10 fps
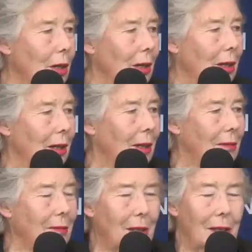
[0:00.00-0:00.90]

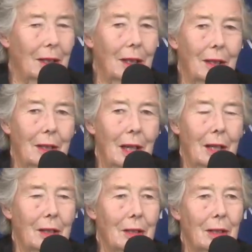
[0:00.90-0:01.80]
really.
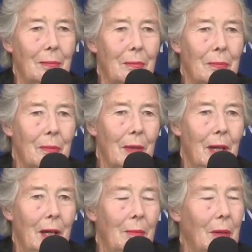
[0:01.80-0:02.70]
And
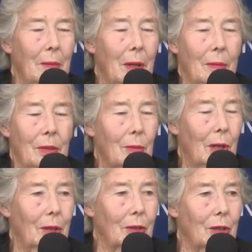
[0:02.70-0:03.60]
my mum as
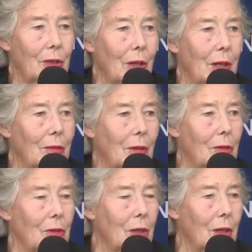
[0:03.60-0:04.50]
well. She trained her own
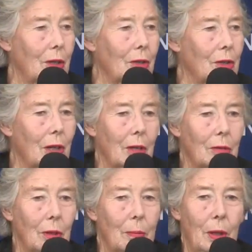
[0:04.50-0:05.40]
circus. She had all
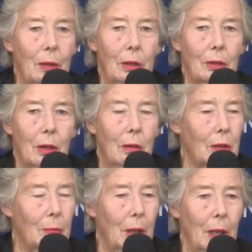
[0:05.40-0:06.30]
her ponies going to
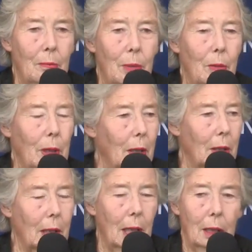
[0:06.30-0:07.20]
bed, blowing out the
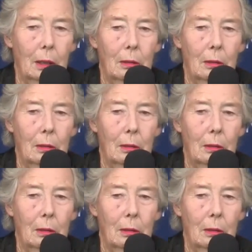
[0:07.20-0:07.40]
candle,